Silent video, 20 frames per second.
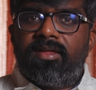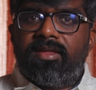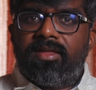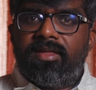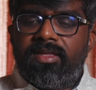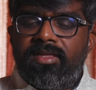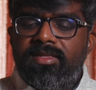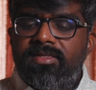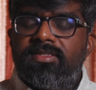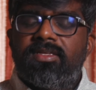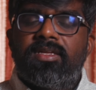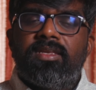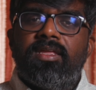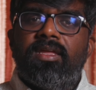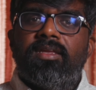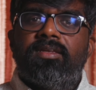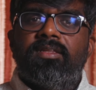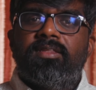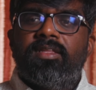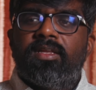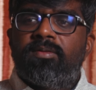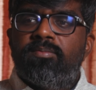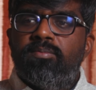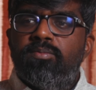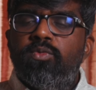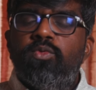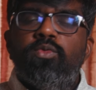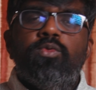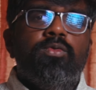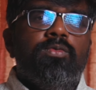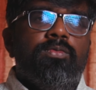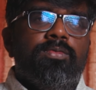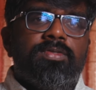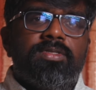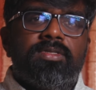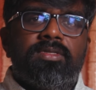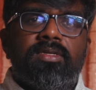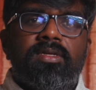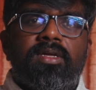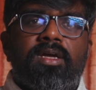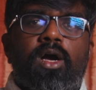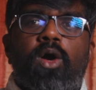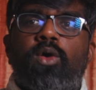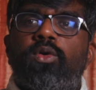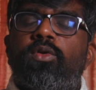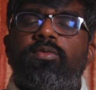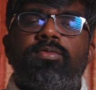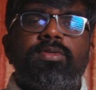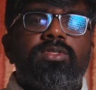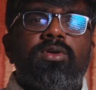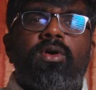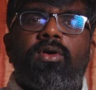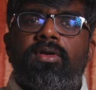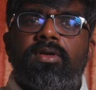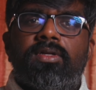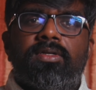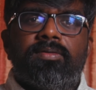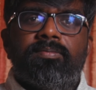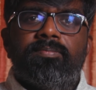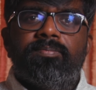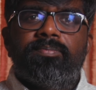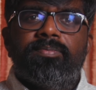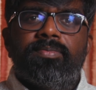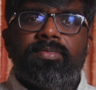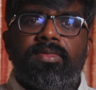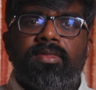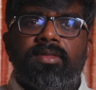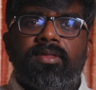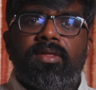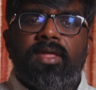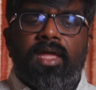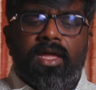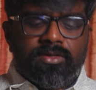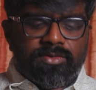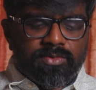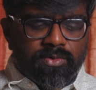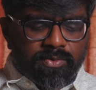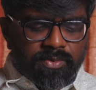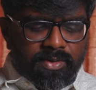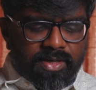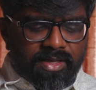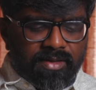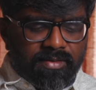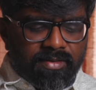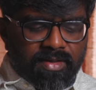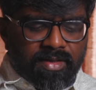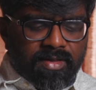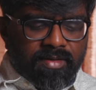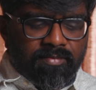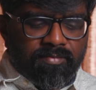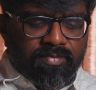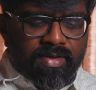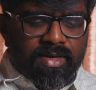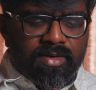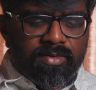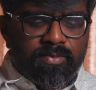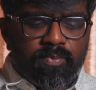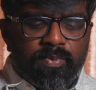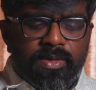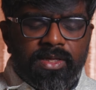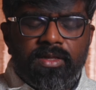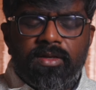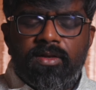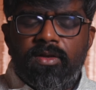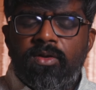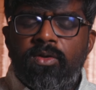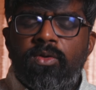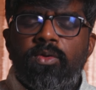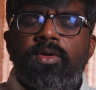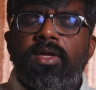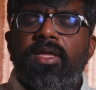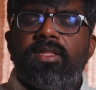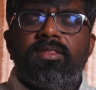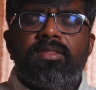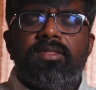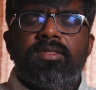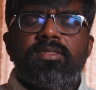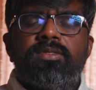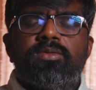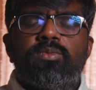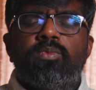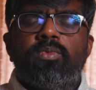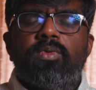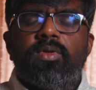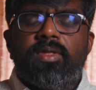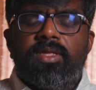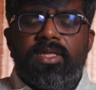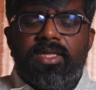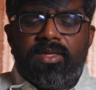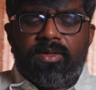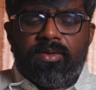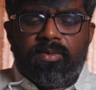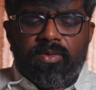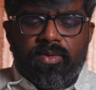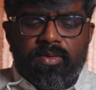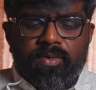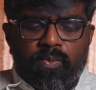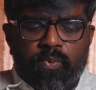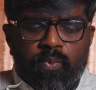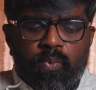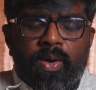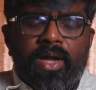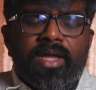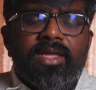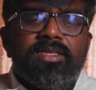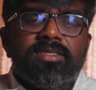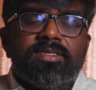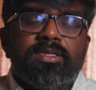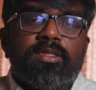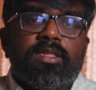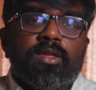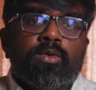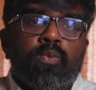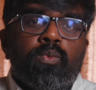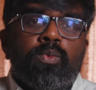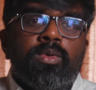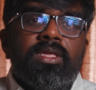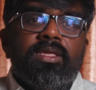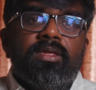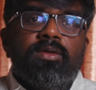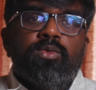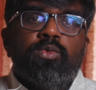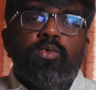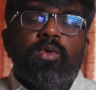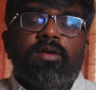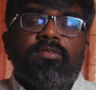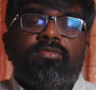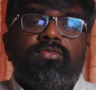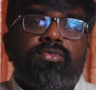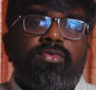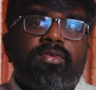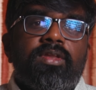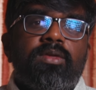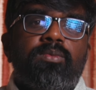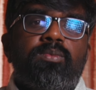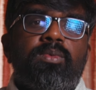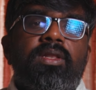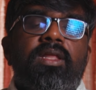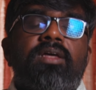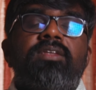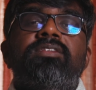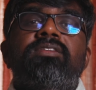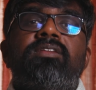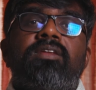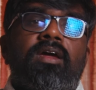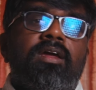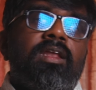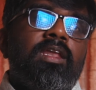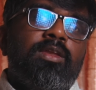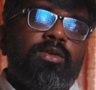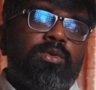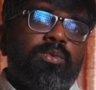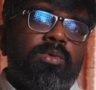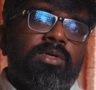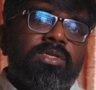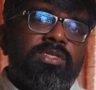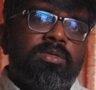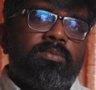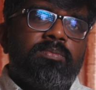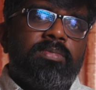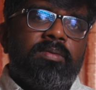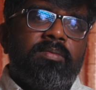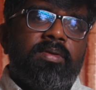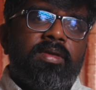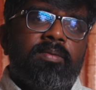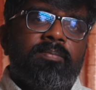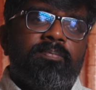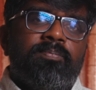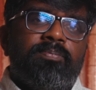he's created that moves out of his order. And so today, when we look at this, why is it that we who have free will are struggling to worship Him?